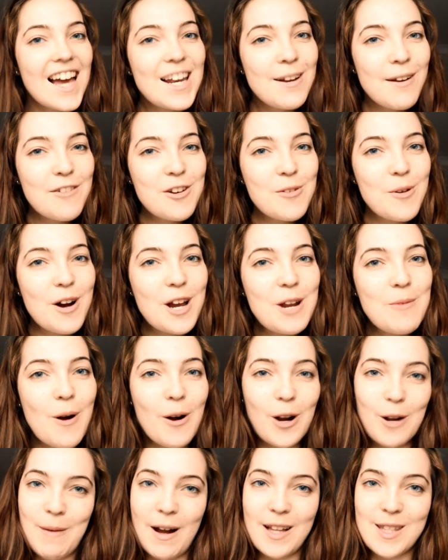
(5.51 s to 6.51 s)
everyone and
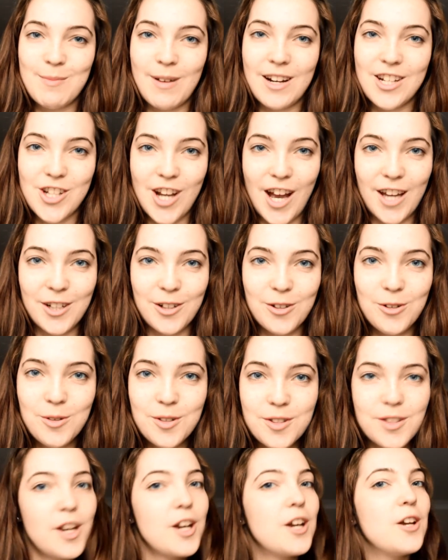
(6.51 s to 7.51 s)
welcome back to my channel.
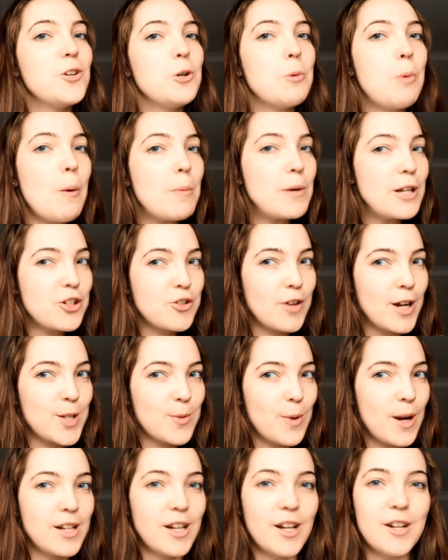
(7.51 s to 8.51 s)
So you'll probably straight
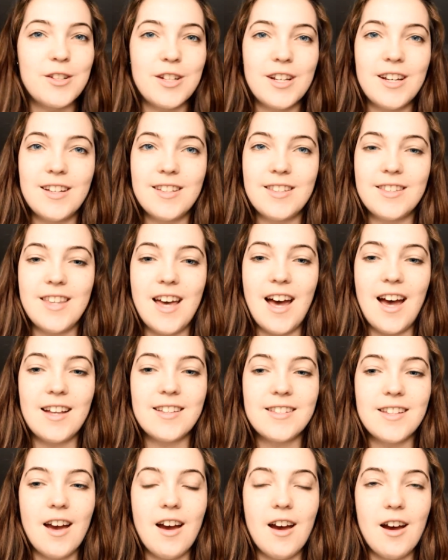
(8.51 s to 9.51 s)
away notice
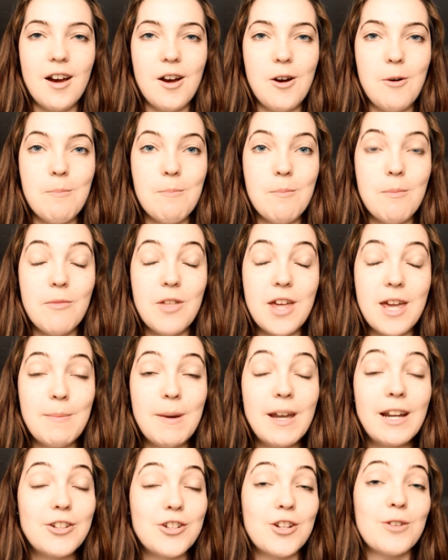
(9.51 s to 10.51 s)
that the
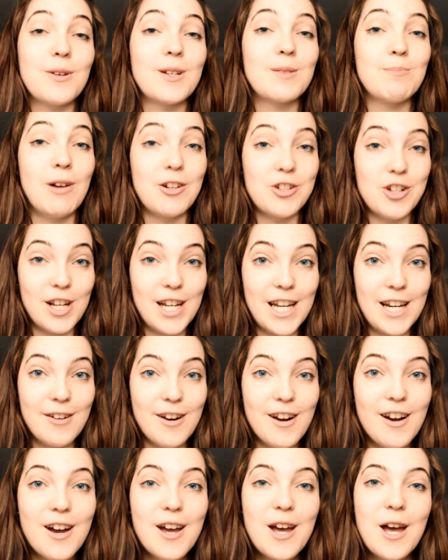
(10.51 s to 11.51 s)
picture is much
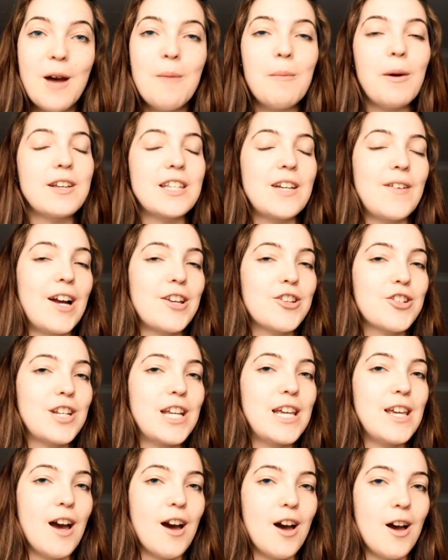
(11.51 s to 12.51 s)
clearer because I've
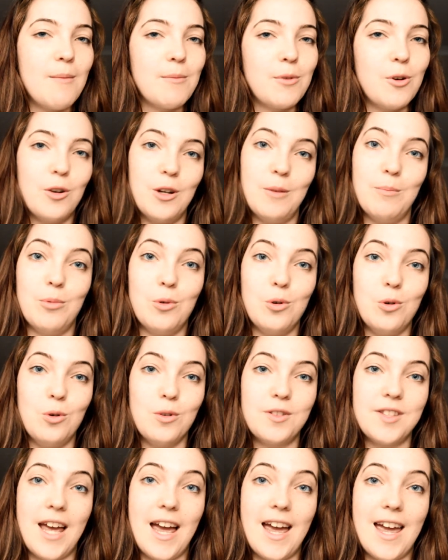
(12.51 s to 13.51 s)
actually gone and
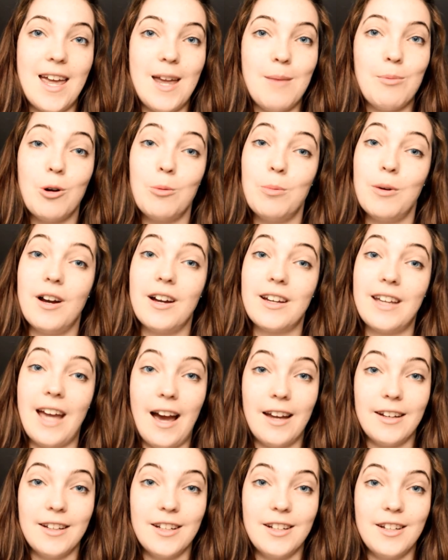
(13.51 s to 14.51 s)
bought a proper
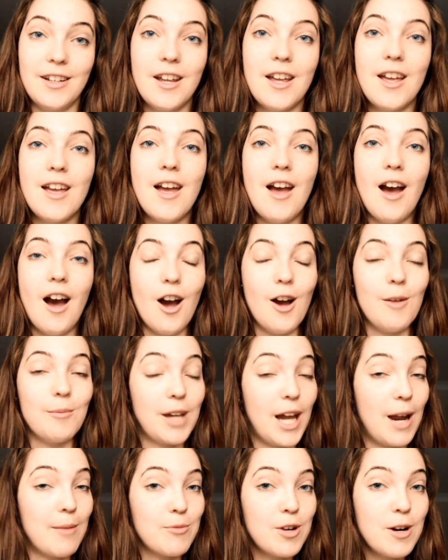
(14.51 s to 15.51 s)
Canon
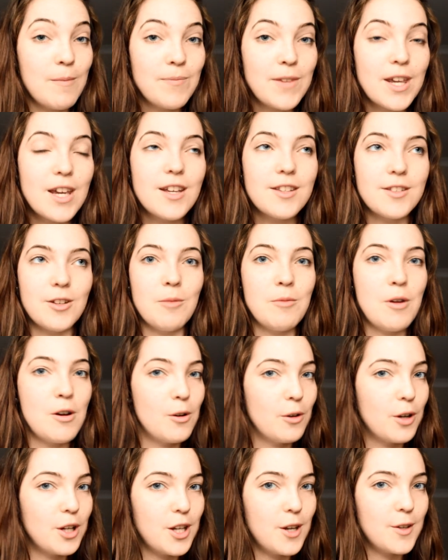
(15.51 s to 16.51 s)
camera. So I'm no
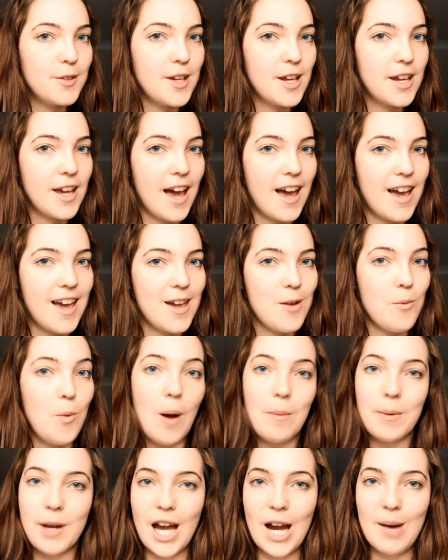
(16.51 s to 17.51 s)
longer using a
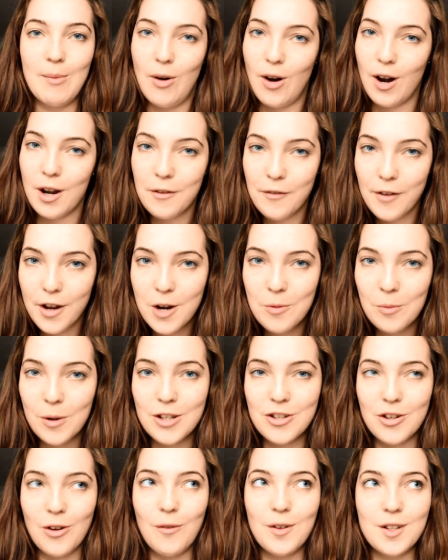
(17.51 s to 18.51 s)
webcam or iPhone,
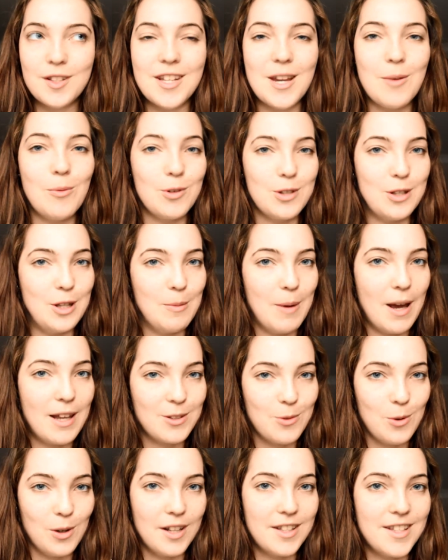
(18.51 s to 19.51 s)
which obviously wasn't the
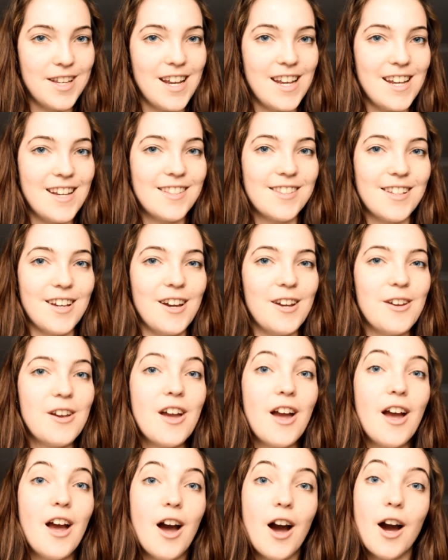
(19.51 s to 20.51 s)
best quality. So
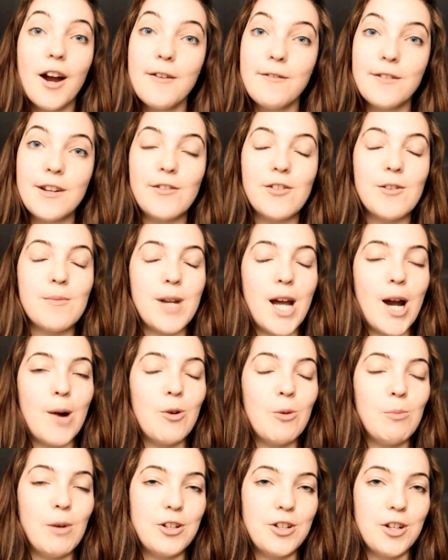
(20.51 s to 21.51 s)
hopefully from now
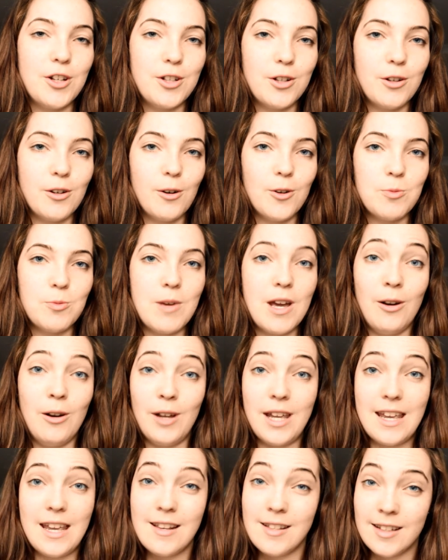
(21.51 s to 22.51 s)
on my tutorials will be a
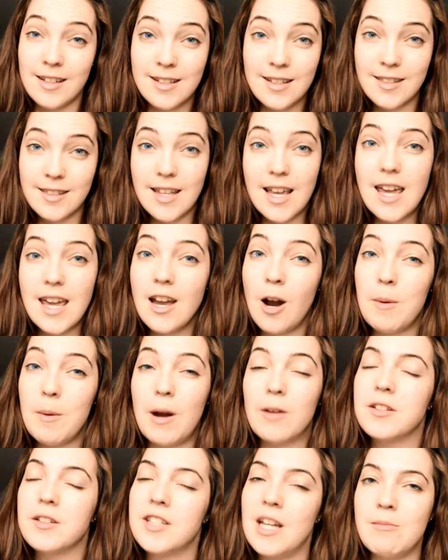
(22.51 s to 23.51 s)
lot easier to see. I'll be
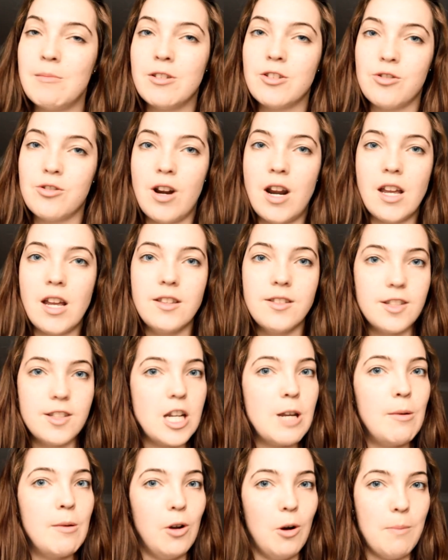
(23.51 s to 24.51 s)
able to demonstrate and
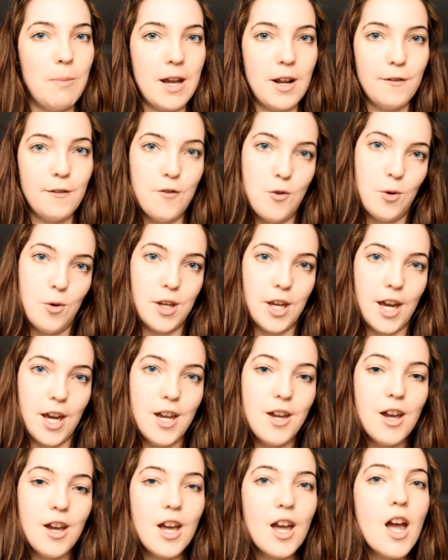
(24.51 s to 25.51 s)
zoom a lot better for
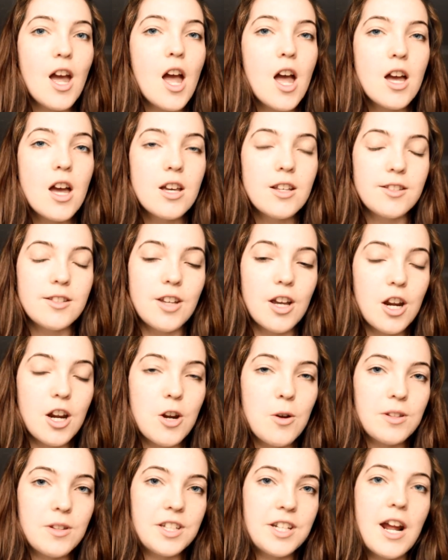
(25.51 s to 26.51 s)
you.
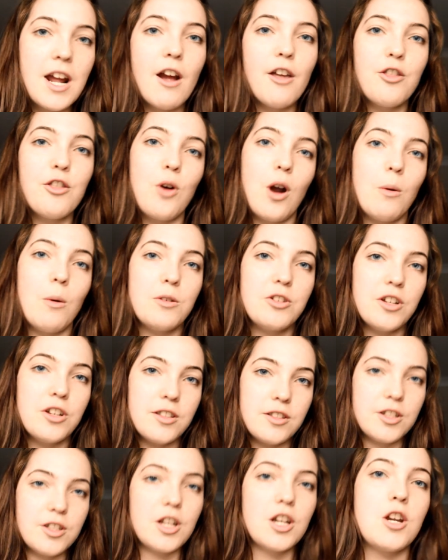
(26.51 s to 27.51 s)
So today I thought I would
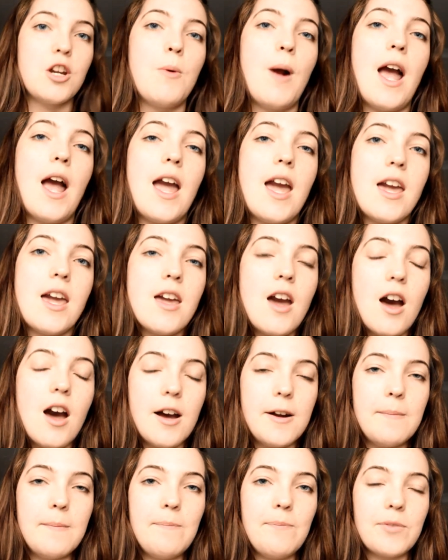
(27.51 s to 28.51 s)
just do a
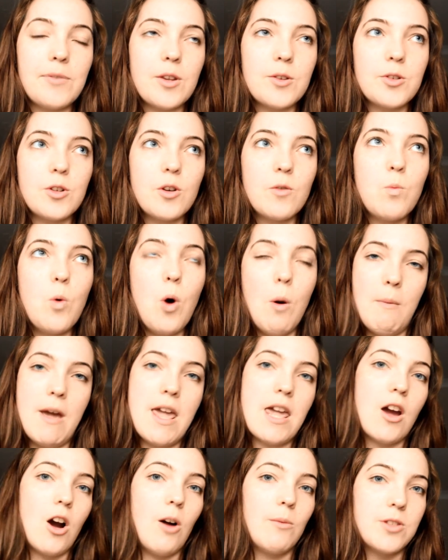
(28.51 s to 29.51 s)
sort of what
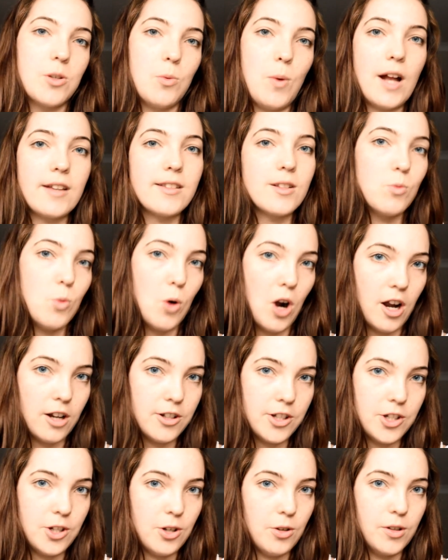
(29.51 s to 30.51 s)
makeup to wear to work
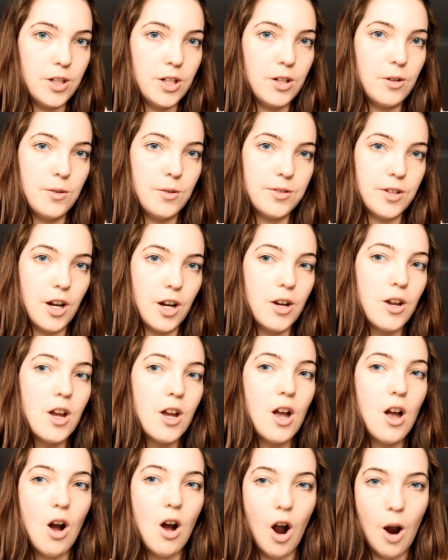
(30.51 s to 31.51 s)
tutorial. So
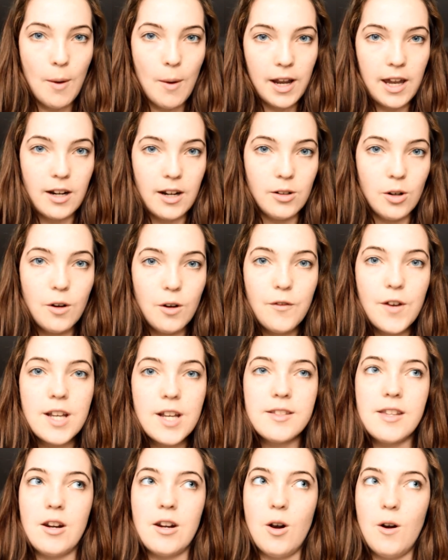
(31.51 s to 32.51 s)
I work in an
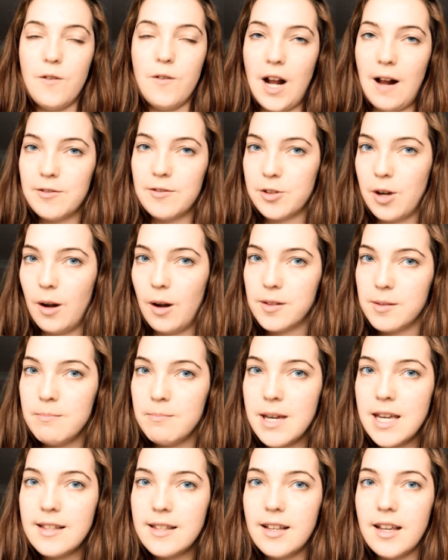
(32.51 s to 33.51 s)
office and I often have to go out to
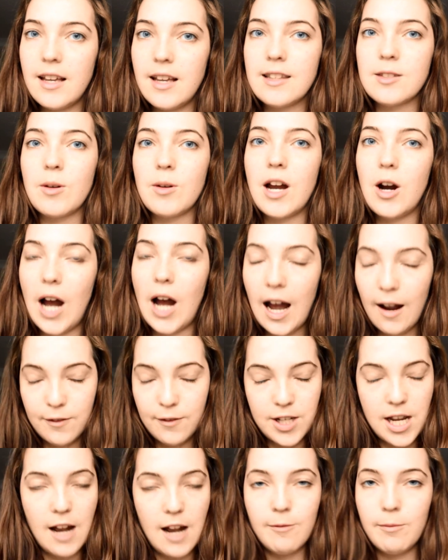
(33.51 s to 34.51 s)
meetings, so I have
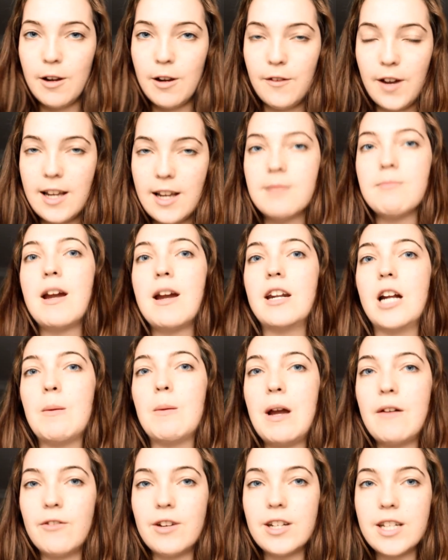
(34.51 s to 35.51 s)
to have my face made up
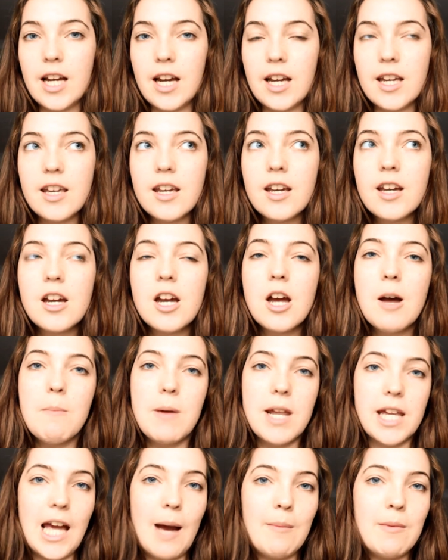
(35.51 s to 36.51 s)
every day.
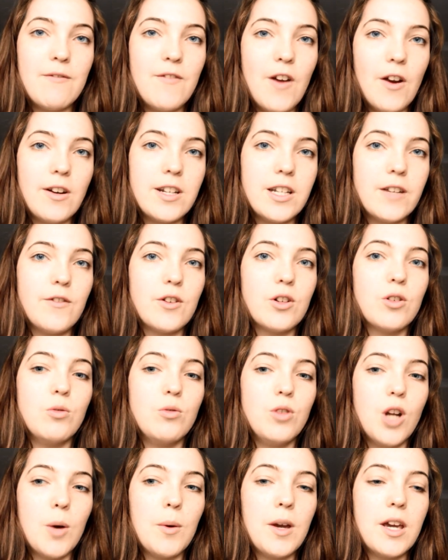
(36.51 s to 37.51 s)
But it can be very
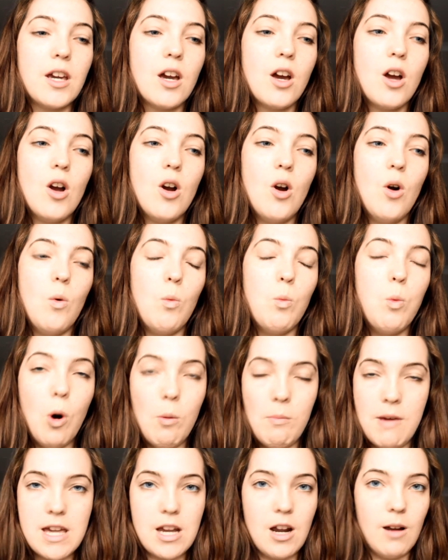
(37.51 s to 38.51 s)
difficult knowing
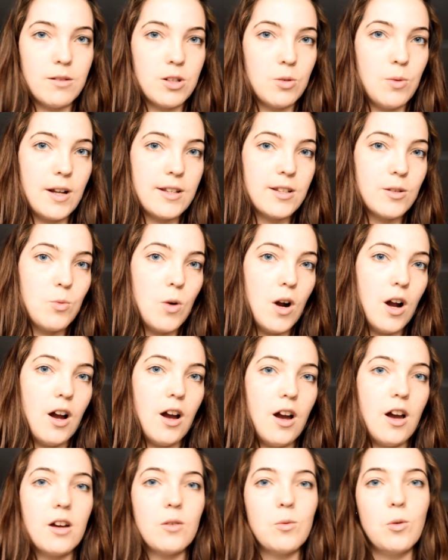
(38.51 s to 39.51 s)
what makeup to wear to
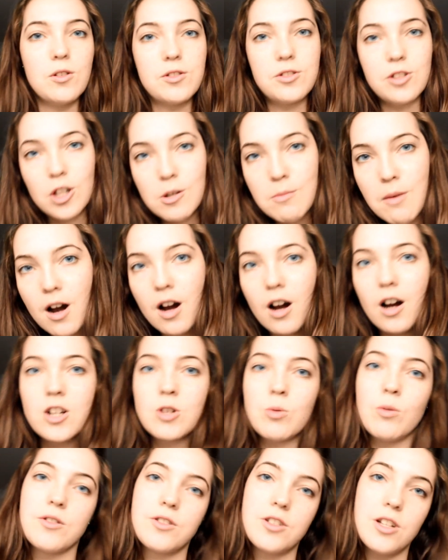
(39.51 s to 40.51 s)
work, what's too
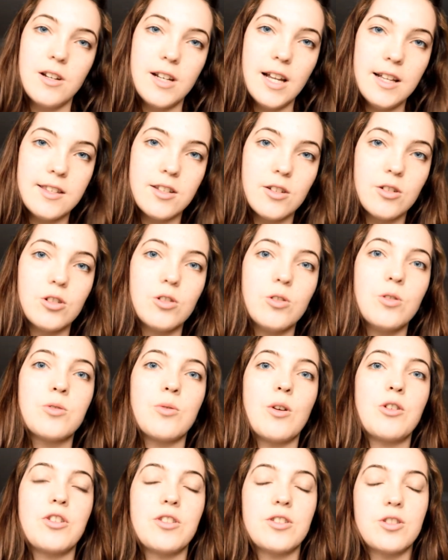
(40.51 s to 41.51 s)
much, what's too little.
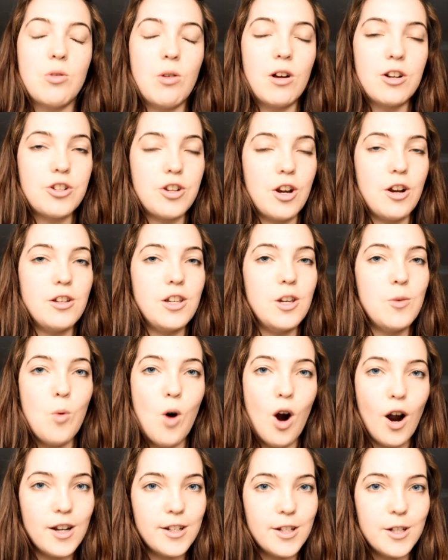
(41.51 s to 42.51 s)
So I just thought I'd show you
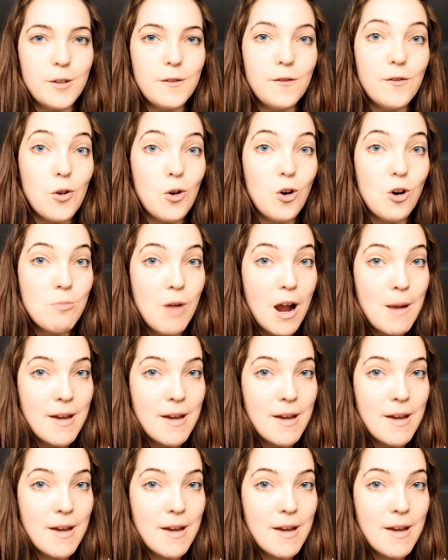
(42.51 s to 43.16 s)
what I do for my